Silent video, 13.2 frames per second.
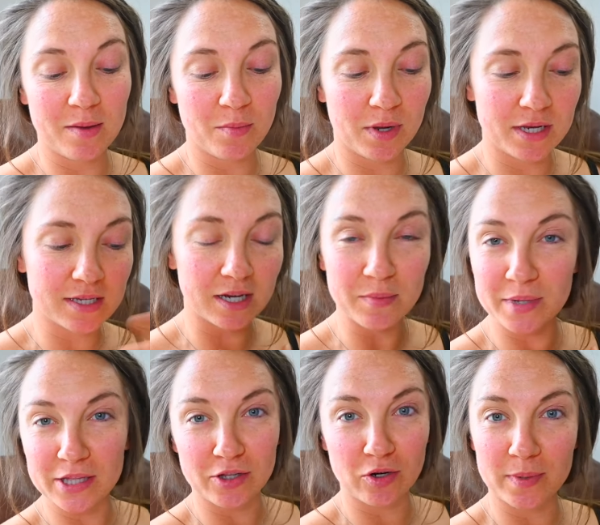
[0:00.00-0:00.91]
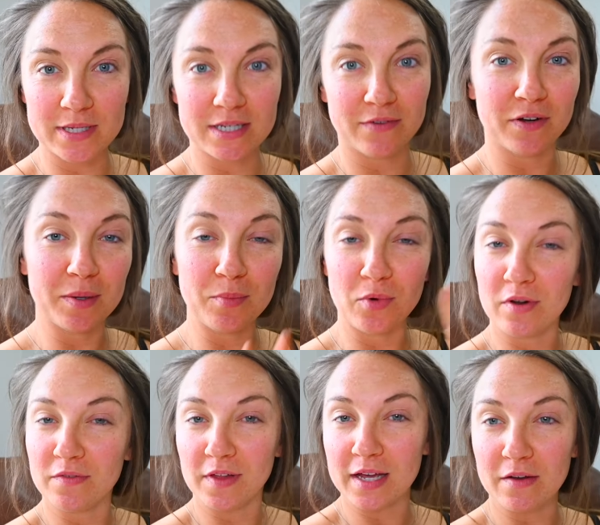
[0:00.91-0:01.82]
but it's gonna be a little bit different, more
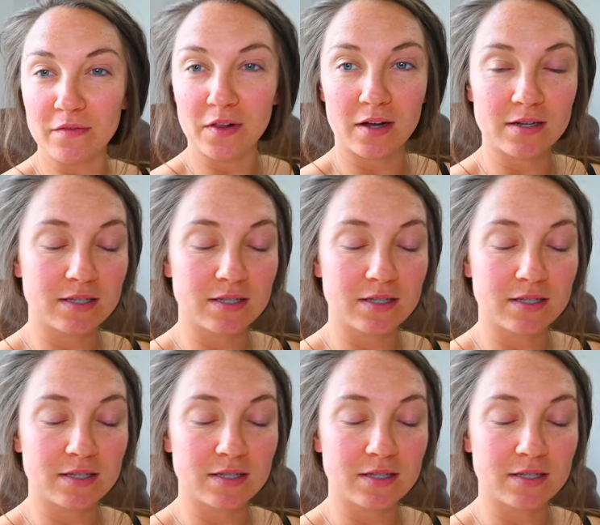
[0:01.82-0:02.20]
of like a vlog